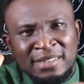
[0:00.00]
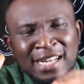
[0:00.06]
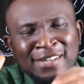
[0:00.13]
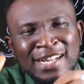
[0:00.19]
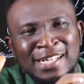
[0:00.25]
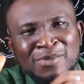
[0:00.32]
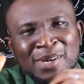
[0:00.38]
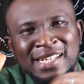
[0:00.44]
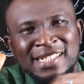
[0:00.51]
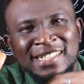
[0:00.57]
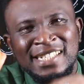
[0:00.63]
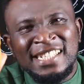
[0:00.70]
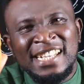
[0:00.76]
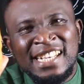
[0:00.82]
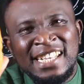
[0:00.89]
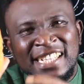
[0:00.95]
Now that's why they
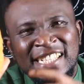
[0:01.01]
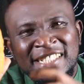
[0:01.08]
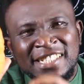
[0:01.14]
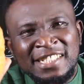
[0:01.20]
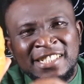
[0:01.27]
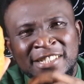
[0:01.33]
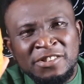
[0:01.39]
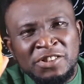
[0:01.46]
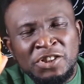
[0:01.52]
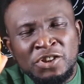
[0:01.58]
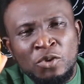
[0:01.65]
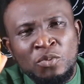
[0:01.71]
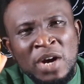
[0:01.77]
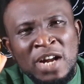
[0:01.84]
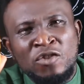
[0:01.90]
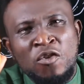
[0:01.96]
said in this
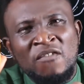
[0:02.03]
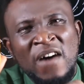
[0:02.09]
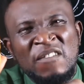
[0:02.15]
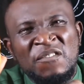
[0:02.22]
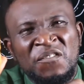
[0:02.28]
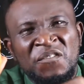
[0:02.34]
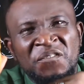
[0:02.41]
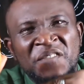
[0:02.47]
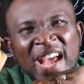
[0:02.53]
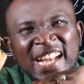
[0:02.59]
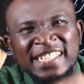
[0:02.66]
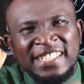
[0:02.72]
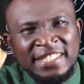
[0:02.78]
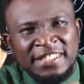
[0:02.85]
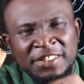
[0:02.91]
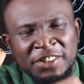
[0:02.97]
generation we are the
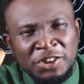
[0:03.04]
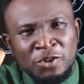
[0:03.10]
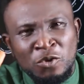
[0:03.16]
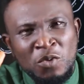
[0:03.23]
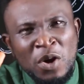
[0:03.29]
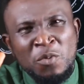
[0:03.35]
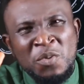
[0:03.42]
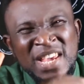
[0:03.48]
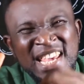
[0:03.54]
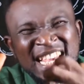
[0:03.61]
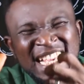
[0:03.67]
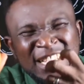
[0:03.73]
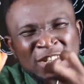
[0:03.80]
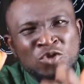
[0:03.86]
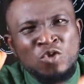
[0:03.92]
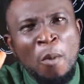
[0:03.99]
overfed generation, where we
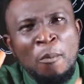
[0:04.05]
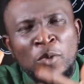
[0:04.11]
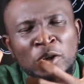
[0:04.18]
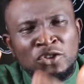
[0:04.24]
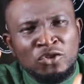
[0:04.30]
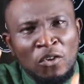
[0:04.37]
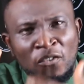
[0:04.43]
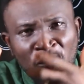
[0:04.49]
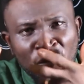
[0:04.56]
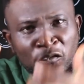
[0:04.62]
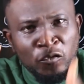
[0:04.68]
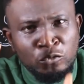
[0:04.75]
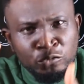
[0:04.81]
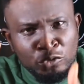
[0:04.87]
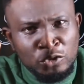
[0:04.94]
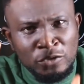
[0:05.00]
eat so much of
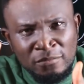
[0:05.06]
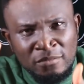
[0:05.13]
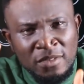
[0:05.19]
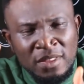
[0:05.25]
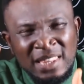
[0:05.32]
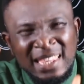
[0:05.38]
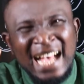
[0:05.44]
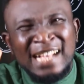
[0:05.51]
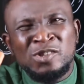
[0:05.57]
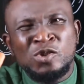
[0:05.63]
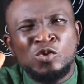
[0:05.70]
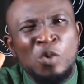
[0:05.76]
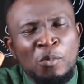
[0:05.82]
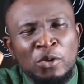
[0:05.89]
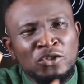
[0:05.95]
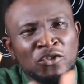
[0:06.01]
food. There's
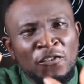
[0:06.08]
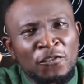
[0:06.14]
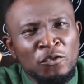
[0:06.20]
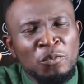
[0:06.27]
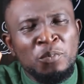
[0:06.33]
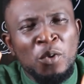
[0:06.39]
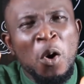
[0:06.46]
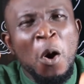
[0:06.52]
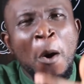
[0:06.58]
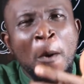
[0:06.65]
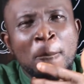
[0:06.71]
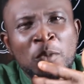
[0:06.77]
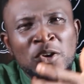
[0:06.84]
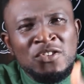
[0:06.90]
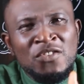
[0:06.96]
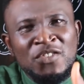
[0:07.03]
so much of food, but
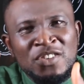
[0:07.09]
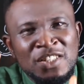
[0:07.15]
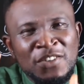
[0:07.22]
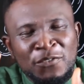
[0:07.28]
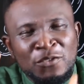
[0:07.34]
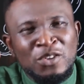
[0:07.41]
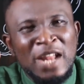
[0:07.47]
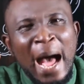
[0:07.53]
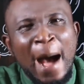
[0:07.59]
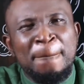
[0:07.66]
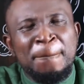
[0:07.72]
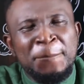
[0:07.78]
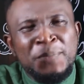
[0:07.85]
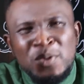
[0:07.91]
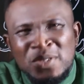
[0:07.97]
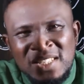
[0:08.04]
most of all this food are
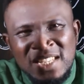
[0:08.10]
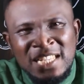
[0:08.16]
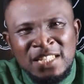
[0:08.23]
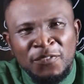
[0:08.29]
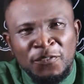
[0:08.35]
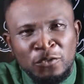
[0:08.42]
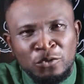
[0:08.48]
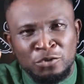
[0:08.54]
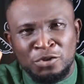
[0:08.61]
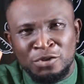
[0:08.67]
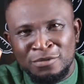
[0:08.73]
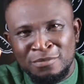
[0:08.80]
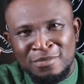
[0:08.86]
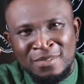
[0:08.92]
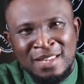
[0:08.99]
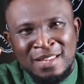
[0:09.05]
processed food.
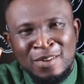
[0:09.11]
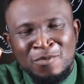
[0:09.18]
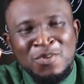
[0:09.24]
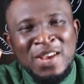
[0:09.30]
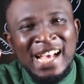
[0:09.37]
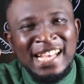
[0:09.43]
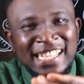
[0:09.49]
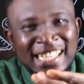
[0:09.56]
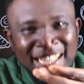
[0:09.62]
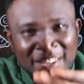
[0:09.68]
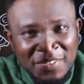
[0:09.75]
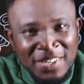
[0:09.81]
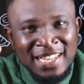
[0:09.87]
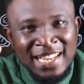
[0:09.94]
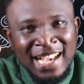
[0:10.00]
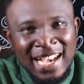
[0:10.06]
We are
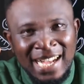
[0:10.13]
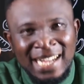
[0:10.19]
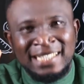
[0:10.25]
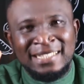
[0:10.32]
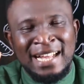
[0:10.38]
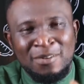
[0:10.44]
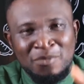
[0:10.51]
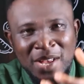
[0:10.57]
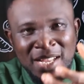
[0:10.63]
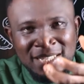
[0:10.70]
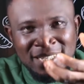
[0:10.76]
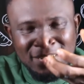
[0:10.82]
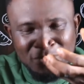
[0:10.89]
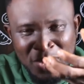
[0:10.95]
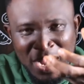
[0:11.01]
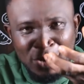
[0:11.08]
living in can and
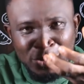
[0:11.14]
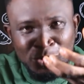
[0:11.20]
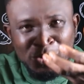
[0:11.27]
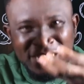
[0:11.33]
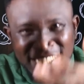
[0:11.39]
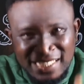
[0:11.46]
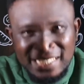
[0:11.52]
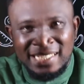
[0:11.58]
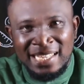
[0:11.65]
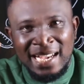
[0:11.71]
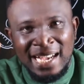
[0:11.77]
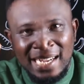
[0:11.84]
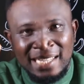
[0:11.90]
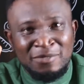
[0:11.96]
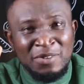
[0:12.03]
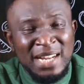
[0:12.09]
we are also eating in
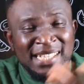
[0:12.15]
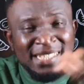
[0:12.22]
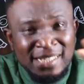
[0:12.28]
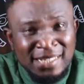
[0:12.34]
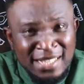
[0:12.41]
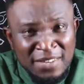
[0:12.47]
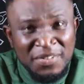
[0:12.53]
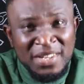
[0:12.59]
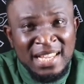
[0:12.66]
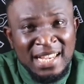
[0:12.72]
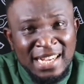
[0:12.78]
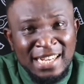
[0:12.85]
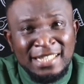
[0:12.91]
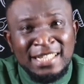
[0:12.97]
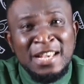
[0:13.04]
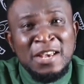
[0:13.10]
can. When I say living in
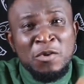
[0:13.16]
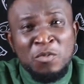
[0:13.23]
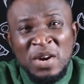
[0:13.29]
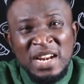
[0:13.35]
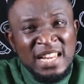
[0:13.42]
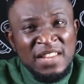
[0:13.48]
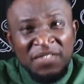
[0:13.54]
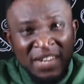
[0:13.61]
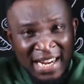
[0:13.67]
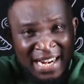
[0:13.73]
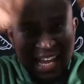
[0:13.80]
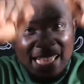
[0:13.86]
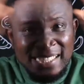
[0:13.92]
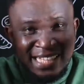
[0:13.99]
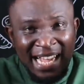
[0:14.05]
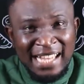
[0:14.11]
can, we live in an
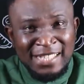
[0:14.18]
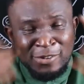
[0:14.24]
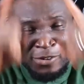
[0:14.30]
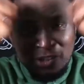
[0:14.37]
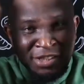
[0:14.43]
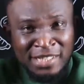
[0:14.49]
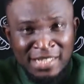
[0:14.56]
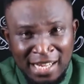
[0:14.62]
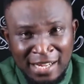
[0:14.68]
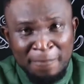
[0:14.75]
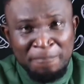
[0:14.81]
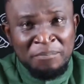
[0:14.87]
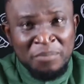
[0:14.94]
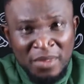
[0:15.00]
airtight container.